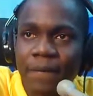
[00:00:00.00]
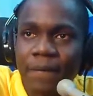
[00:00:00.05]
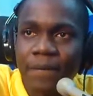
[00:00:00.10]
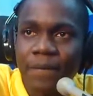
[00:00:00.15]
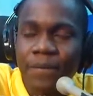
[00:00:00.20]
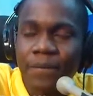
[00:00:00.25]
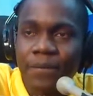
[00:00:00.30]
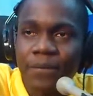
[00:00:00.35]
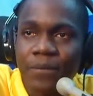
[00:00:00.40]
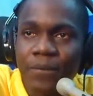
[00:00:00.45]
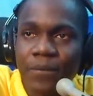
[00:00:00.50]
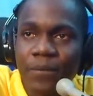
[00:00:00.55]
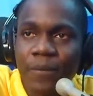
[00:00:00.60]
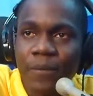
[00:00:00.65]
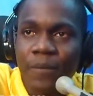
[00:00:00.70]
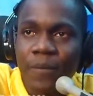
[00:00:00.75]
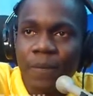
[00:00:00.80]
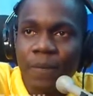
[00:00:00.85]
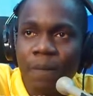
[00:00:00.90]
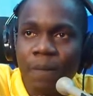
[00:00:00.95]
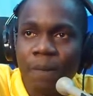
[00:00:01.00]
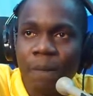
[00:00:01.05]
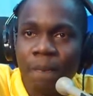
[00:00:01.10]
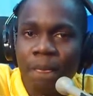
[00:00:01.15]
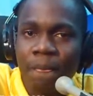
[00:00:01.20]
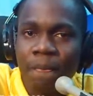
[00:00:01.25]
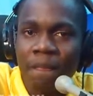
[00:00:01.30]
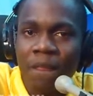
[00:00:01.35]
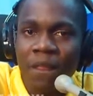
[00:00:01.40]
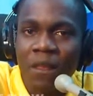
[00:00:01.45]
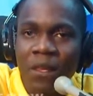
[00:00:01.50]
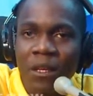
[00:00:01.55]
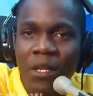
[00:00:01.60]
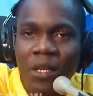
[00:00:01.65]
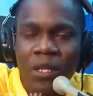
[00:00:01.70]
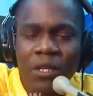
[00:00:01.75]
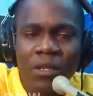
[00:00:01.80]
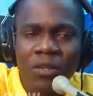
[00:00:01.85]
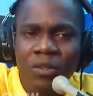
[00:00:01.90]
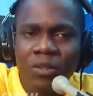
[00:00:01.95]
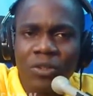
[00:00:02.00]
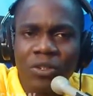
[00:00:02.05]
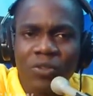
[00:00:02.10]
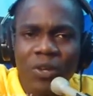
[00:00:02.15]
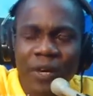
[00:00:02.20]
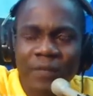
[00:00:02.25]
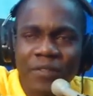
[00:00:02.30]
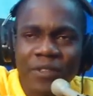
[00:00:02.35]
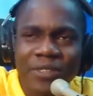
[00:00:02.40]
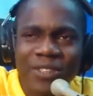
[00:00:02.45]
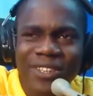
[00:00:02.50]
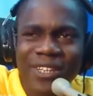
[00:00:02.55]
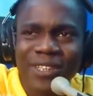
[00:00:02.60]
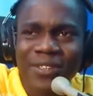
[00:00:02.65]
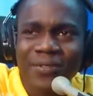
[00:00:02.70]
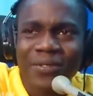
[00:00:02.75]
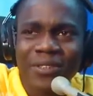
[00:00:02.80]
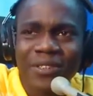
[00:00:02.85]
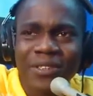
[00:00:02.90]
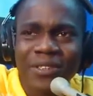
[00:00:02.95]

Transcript: and Sarkodie, who is faster? No, you have to judge for